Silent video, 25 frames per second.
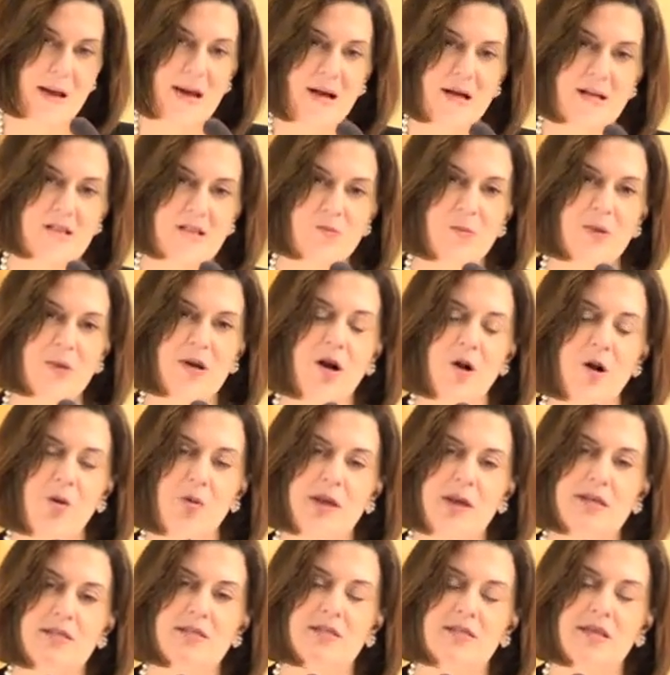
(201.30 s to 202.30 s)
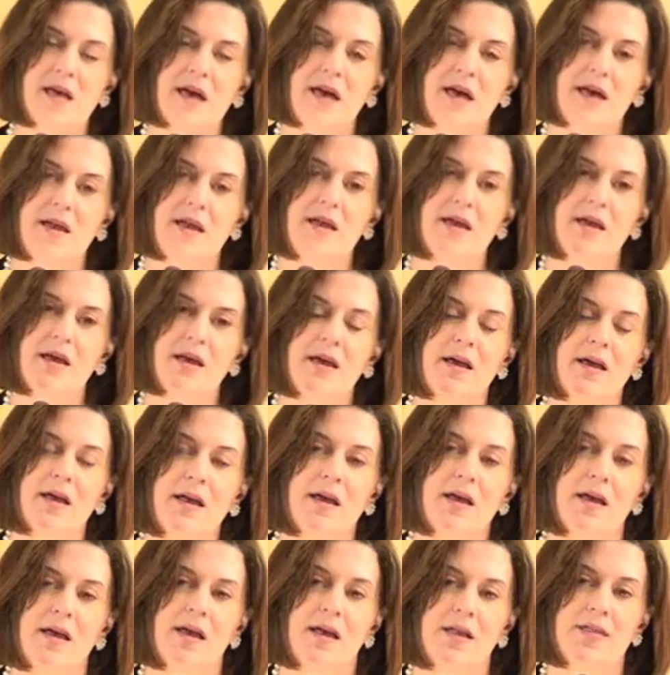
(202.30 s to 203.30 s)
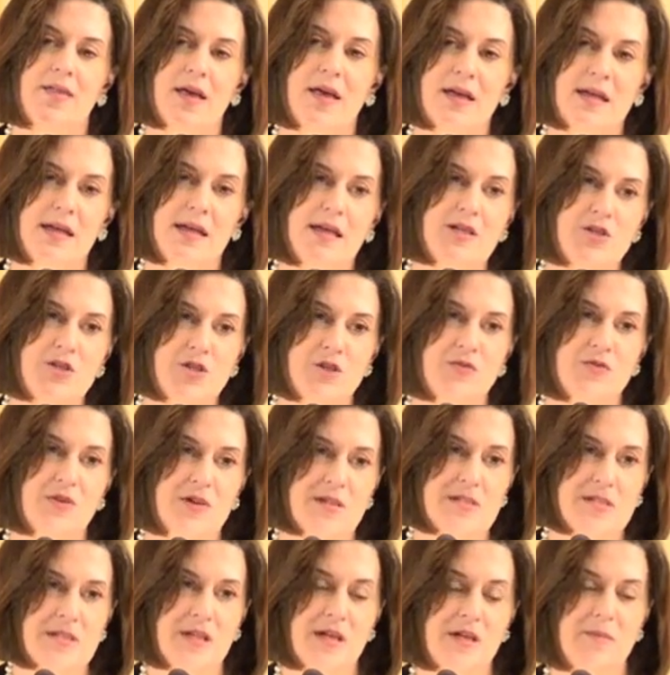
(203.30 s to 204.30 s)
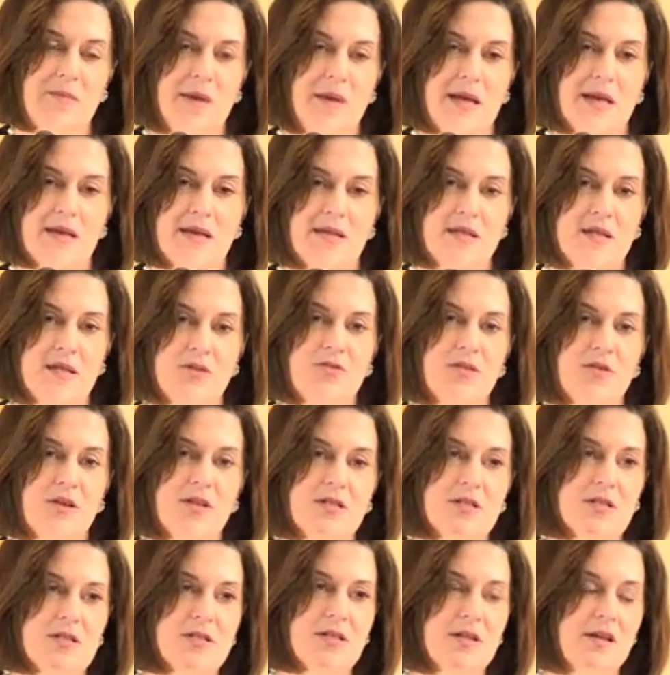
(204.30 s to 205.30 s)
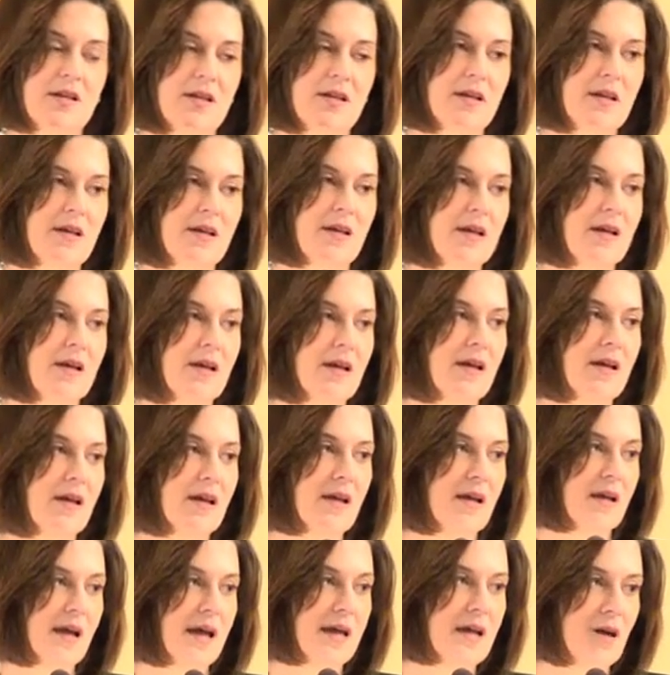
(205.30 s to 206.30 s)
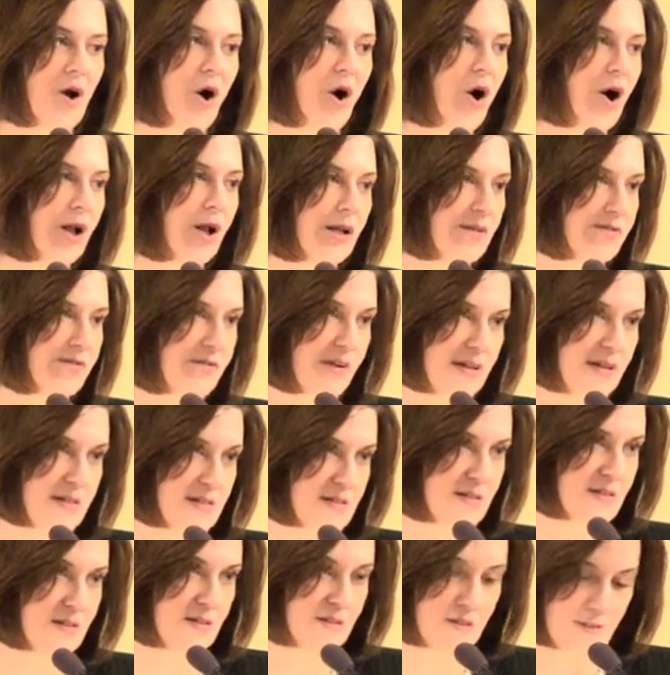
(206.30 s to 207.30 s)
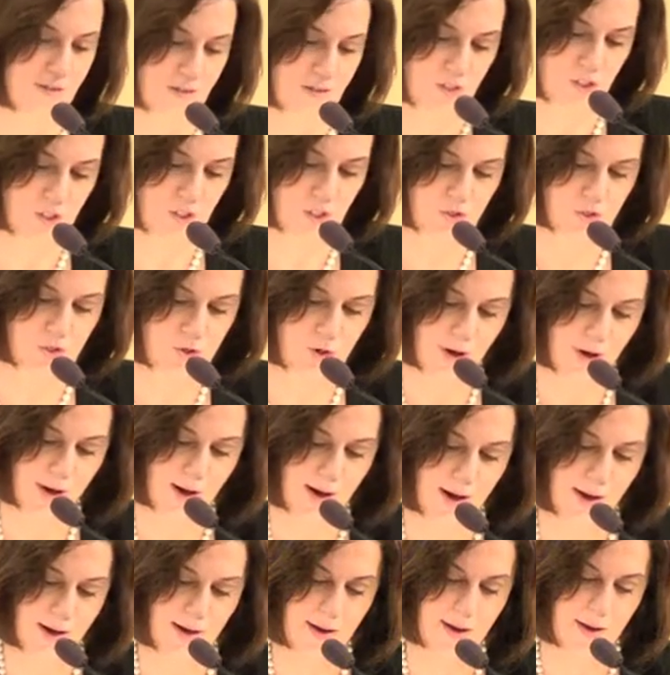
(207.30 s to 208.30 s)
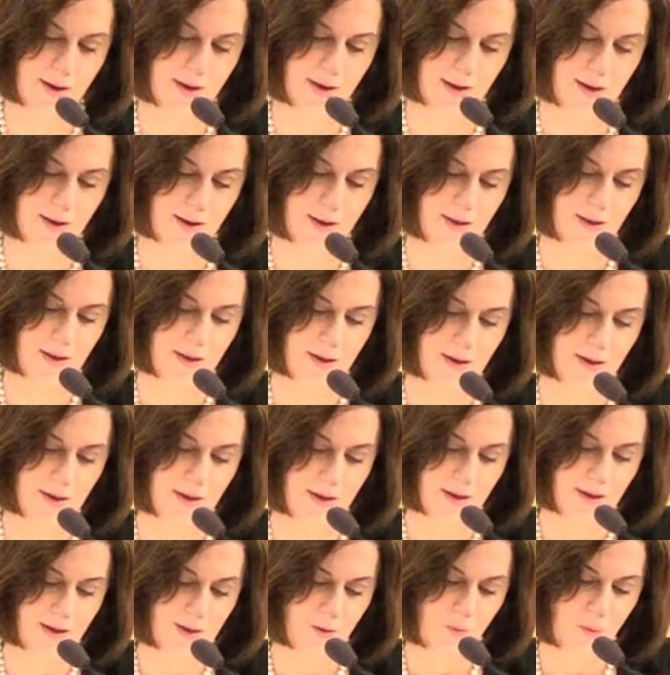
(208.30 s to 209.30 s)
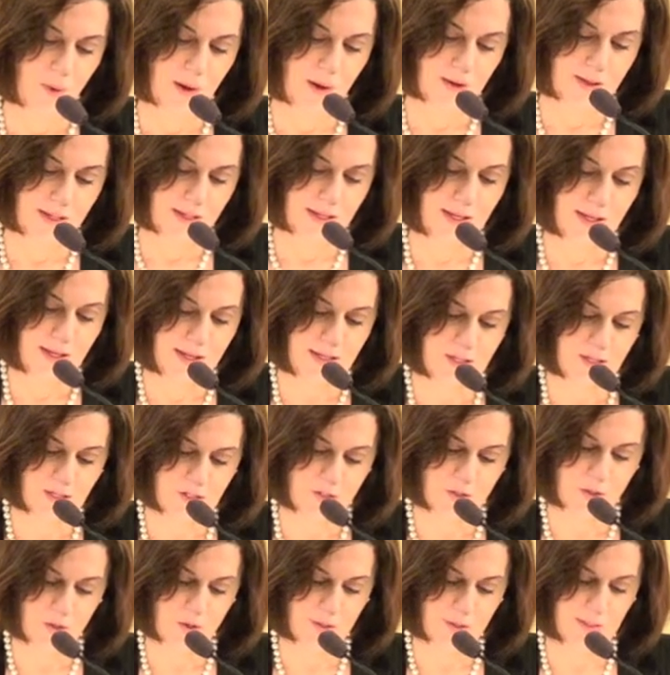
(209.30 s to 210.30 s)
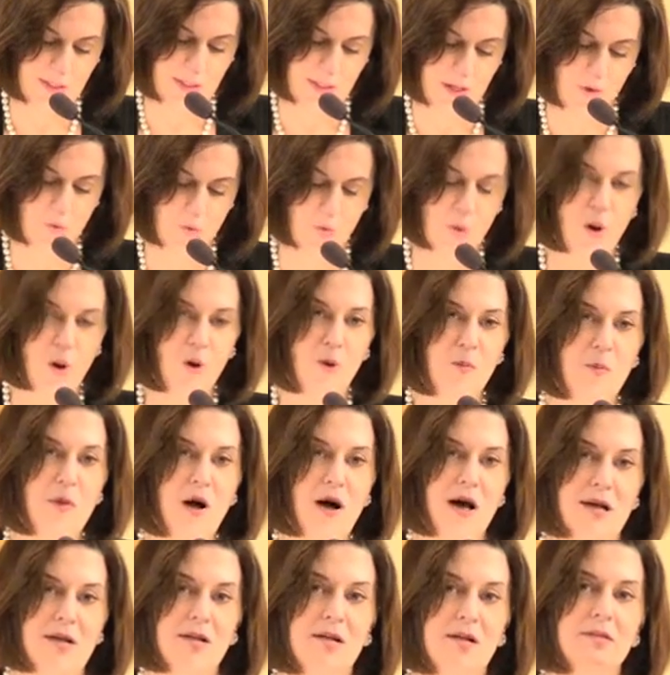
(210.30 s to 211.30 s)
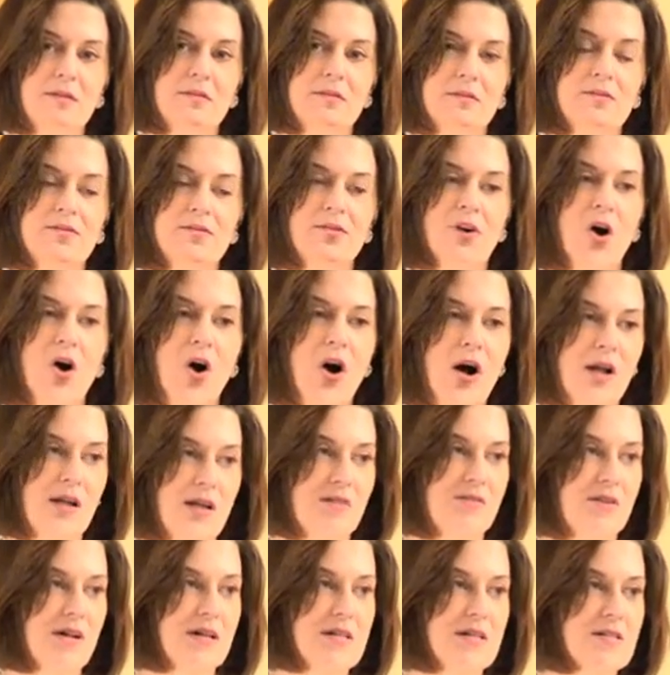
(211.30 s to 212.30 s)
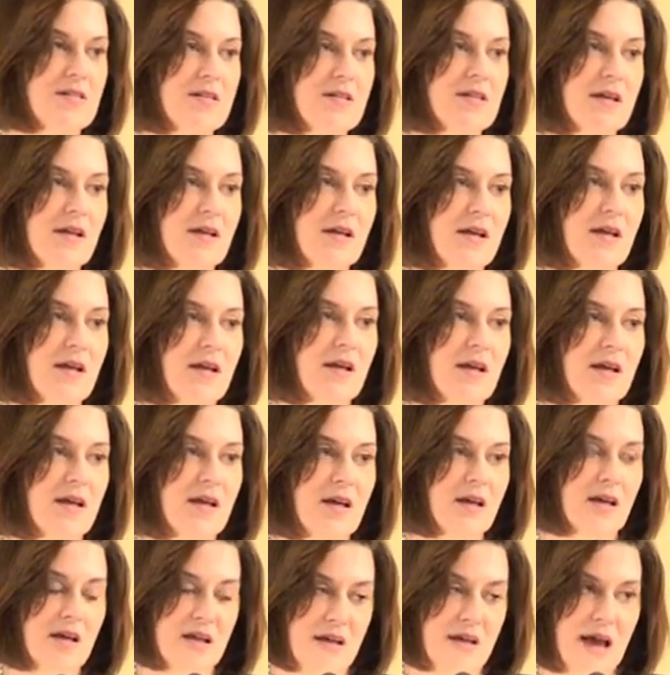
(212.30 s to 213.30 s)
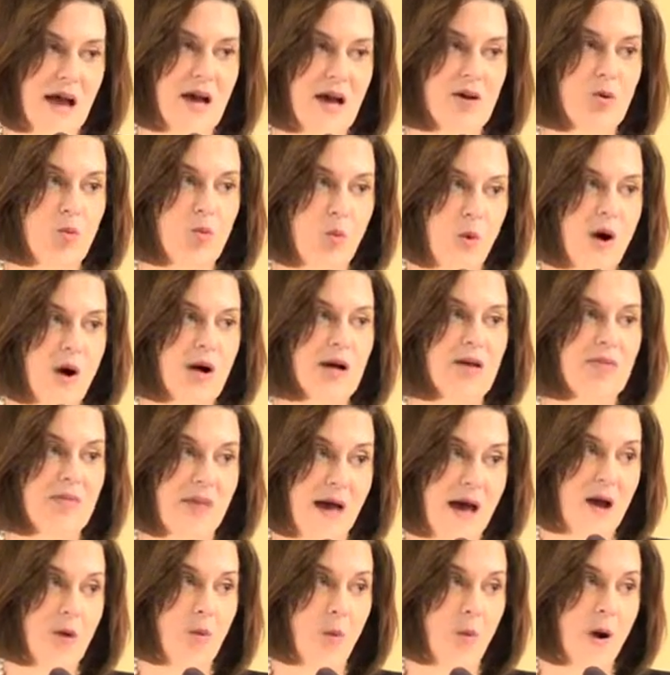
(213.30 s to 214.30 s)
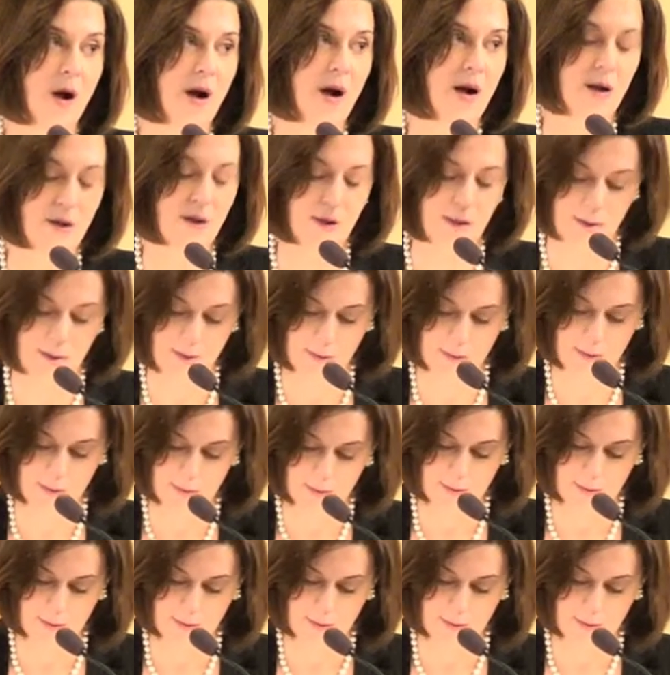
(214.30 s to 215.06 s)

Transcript: My husband always said that each of us can make a difference and all of us should try. Well, Ken is certainly a role model for all of us in how to walk that walk.